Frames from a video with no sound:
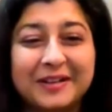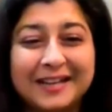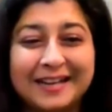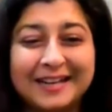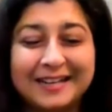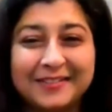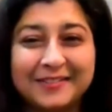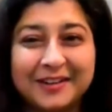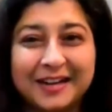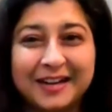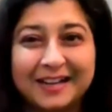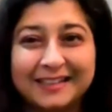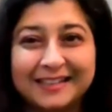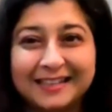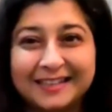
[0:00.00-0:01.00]
ahead, Eva.
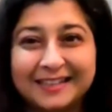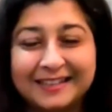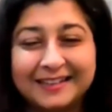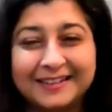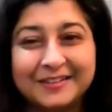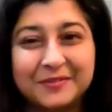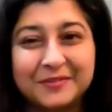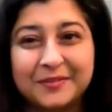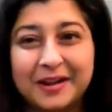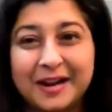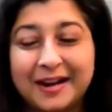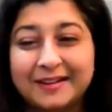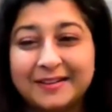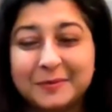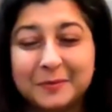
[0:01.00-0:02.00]
I think we've
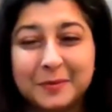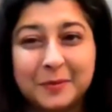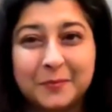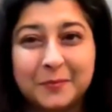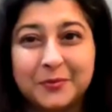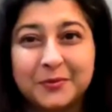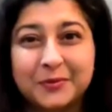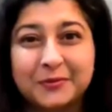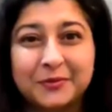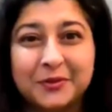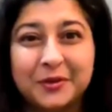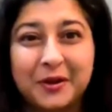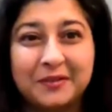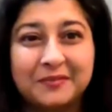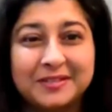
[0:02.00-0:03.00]
had a
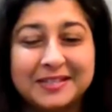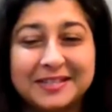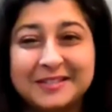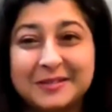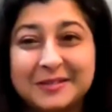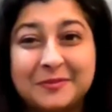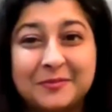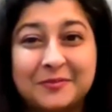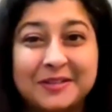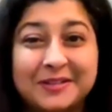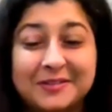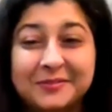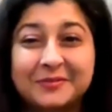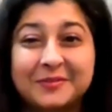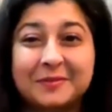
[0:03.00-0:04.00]
beautiful conversation
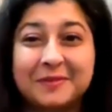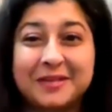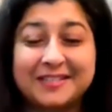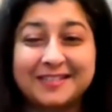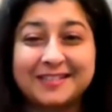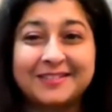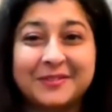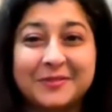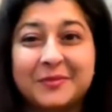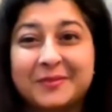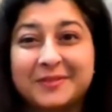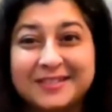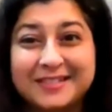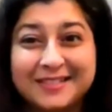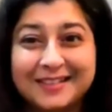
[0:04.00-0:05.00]
between two amazing
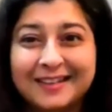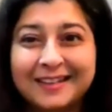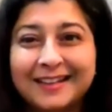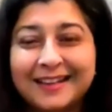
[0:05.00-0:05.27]
souls.